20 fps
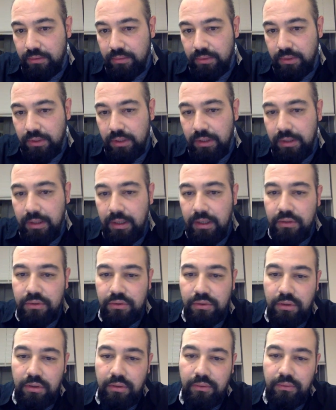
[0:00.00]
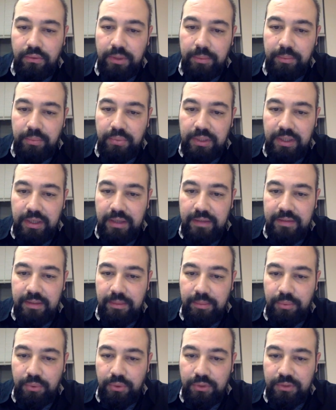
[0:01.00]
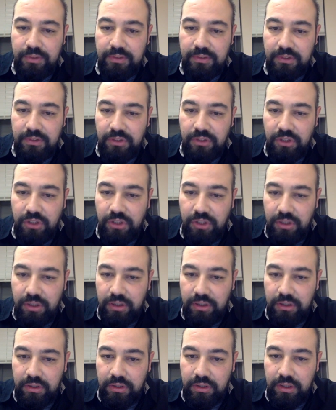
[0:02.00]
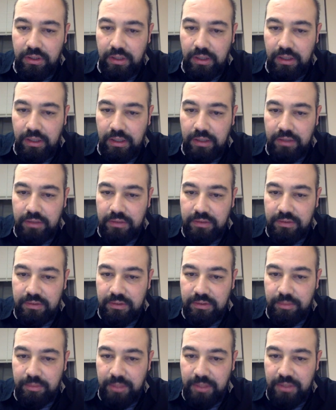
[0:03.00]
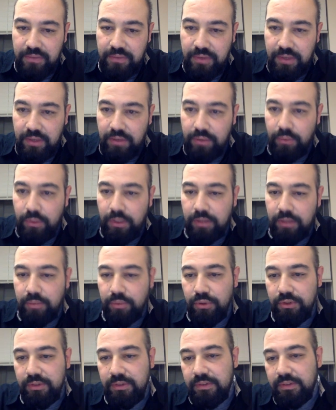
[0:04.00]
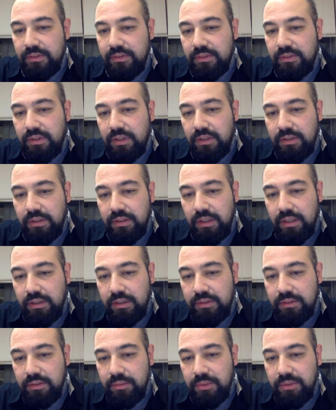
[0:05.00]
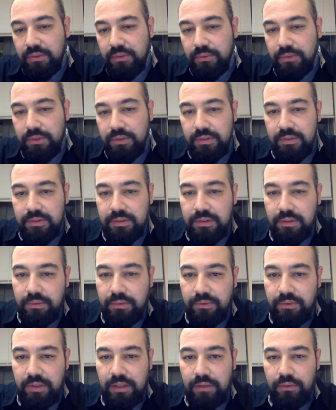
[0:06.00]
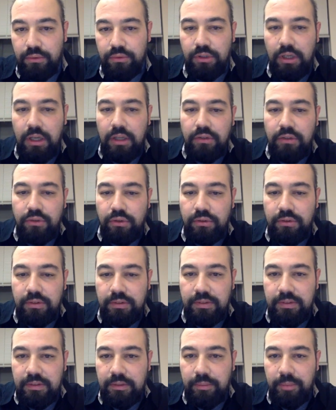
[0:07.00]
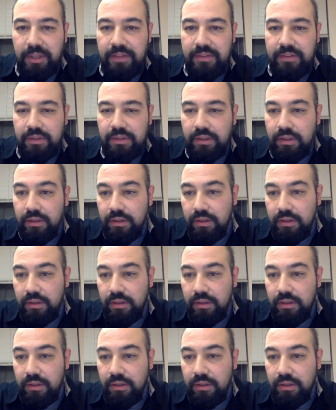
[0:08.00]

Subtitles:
Okay, so we place a process in here, and this is the base value where the process is starting, and it's limited with these given values. So this is the basic